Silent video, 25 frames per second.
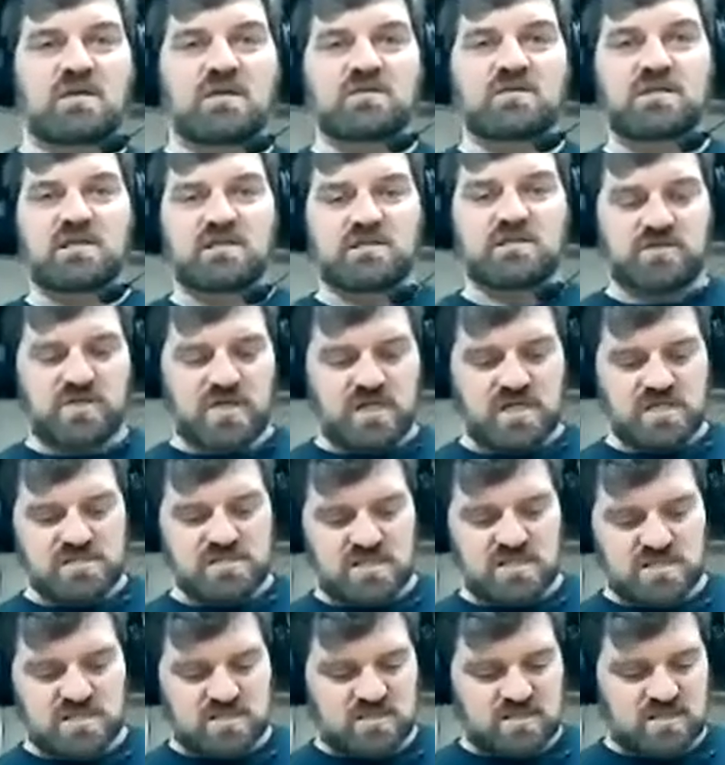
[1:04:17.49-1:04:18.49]
The other thing
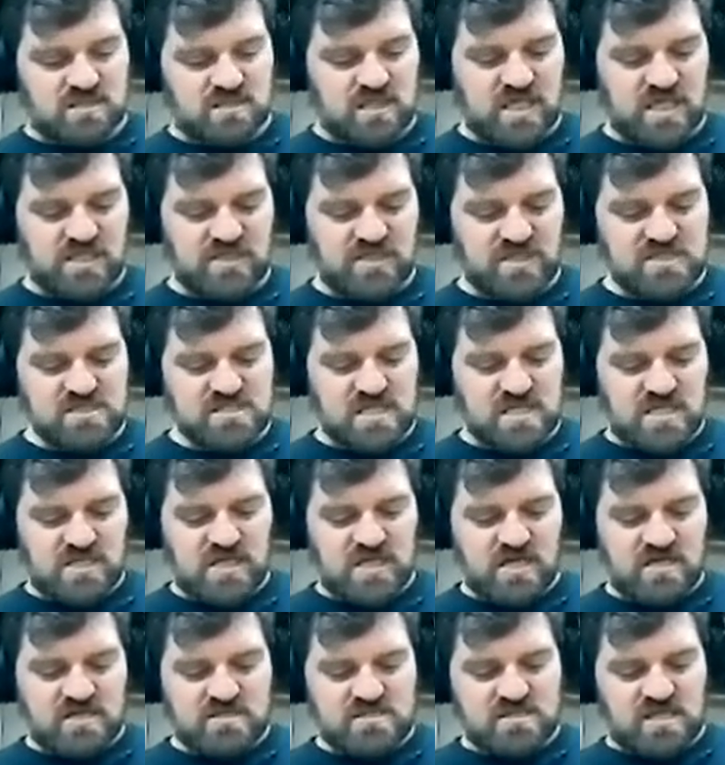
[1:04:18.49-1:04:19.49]
is get these in
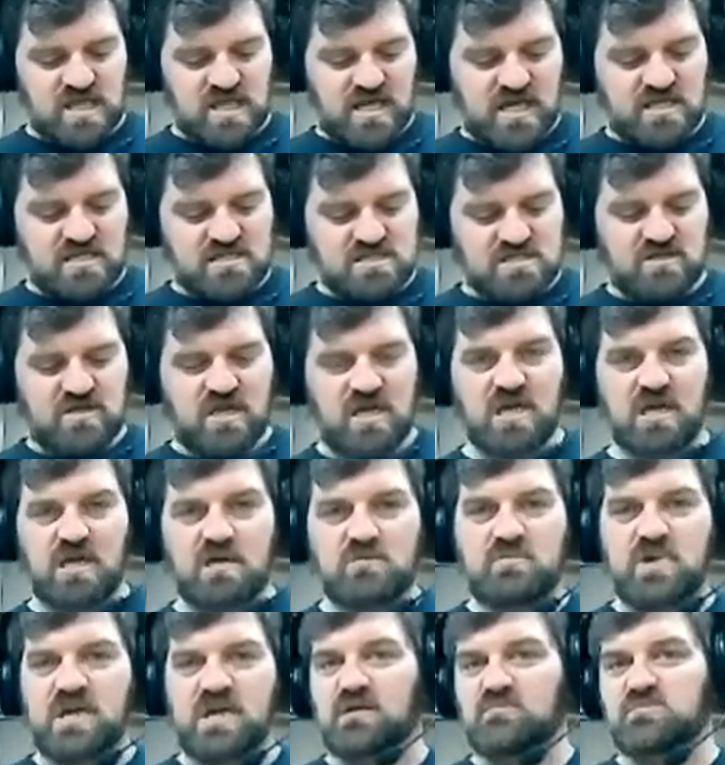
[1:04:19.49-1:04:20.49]
there as tight as you
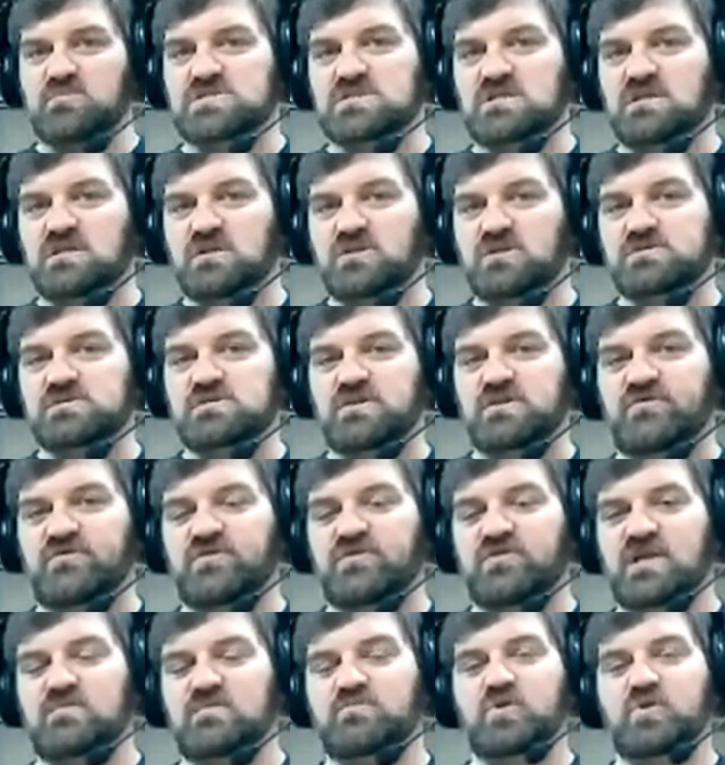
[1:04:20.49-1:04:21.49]
can, make them as closely
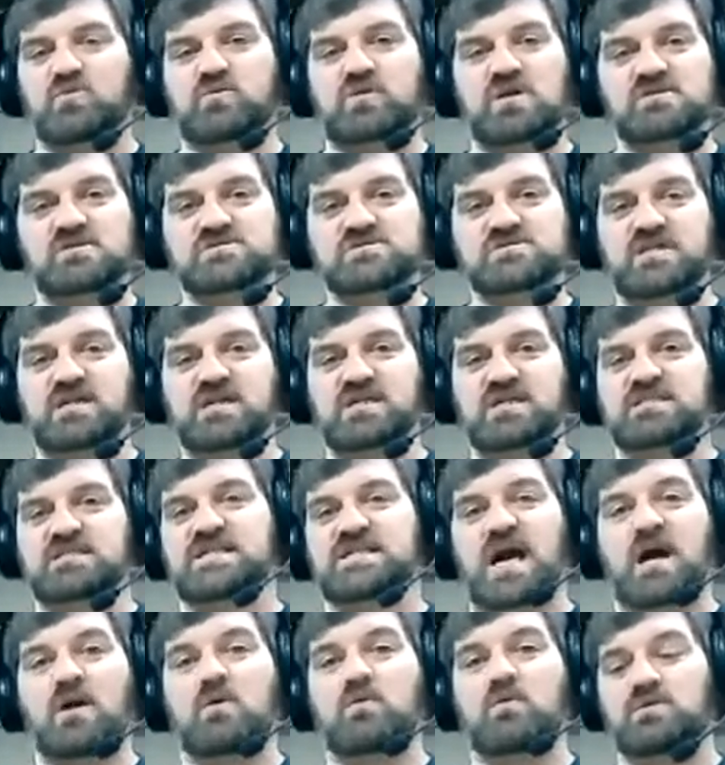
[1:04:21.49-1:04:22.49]
fitted, but we're also going to
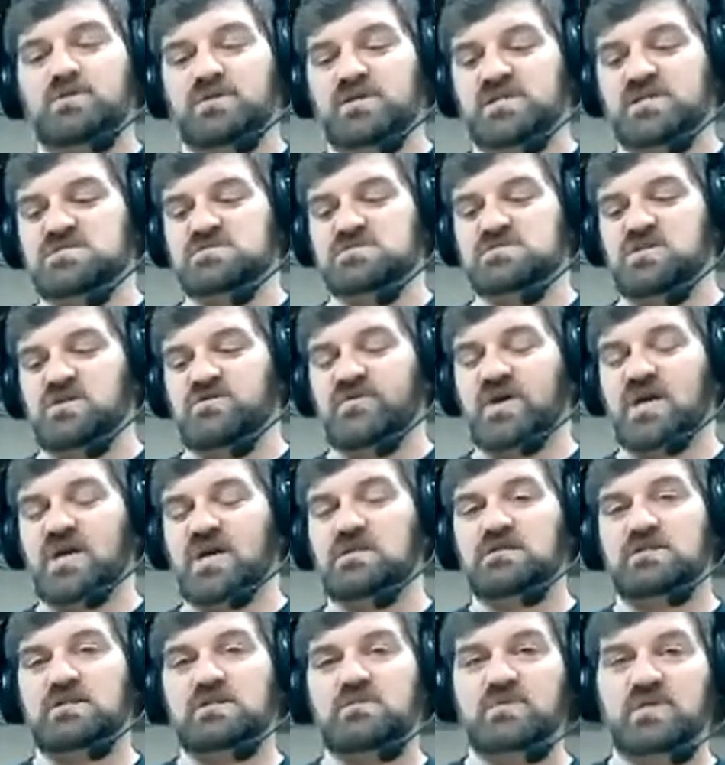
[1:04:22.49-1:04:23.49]
dowel this. So you've got a
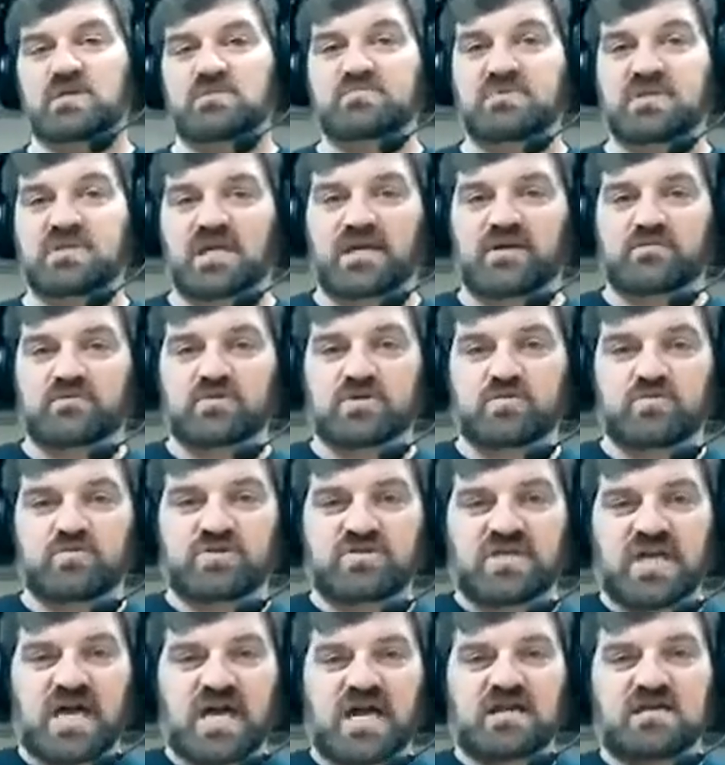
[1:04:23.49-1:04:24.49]
little bit of playroom with
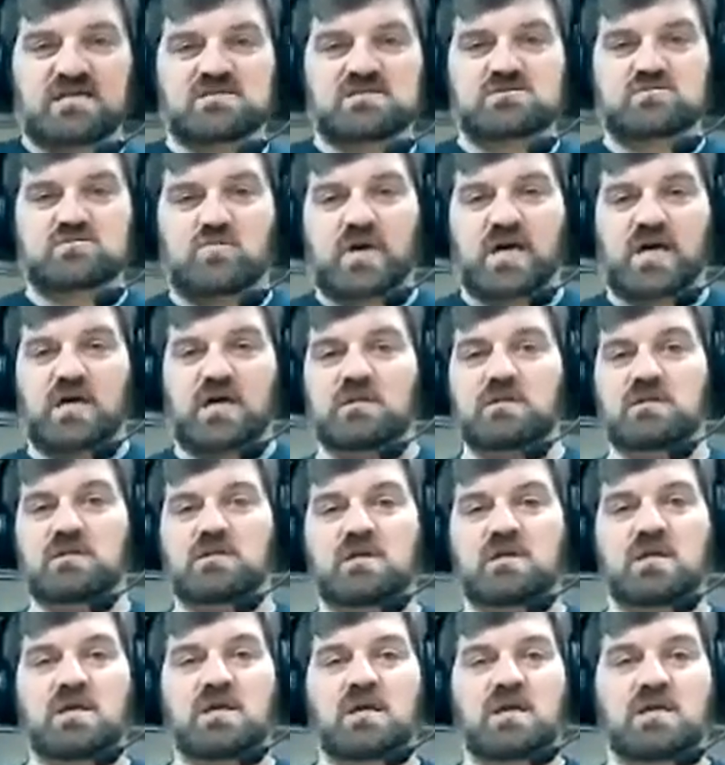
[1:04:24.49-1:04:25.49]
that as well
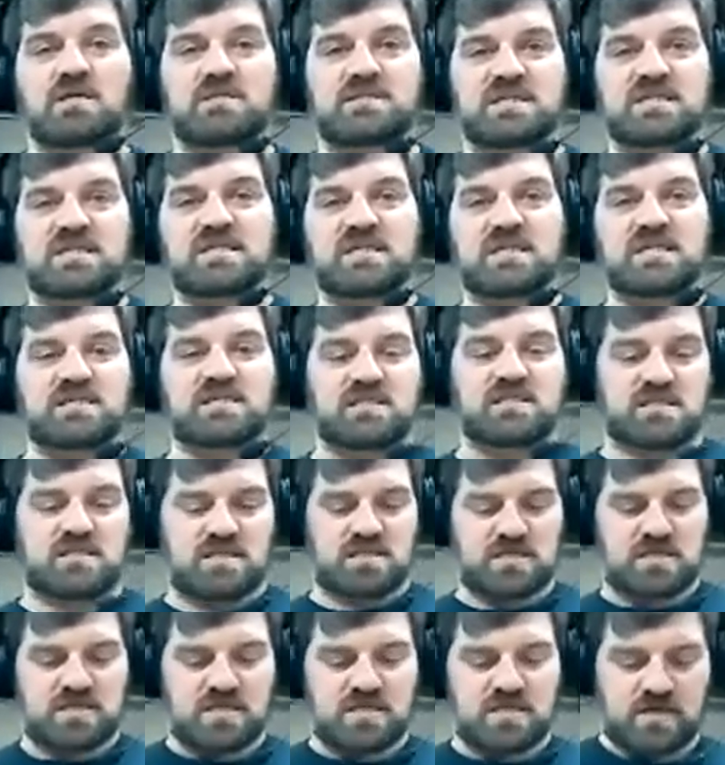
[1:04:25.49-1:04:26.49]
to get it
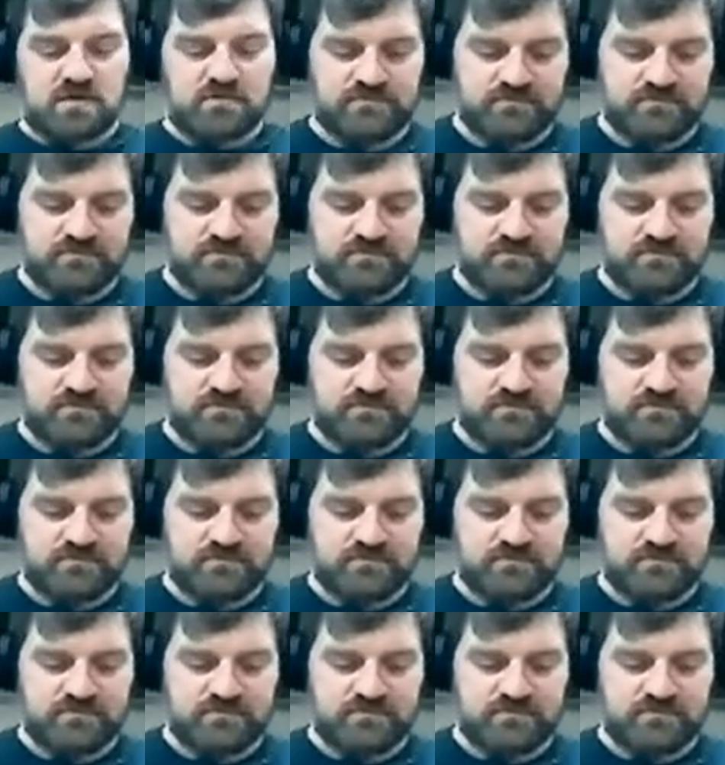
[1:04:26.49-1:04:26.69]
in there.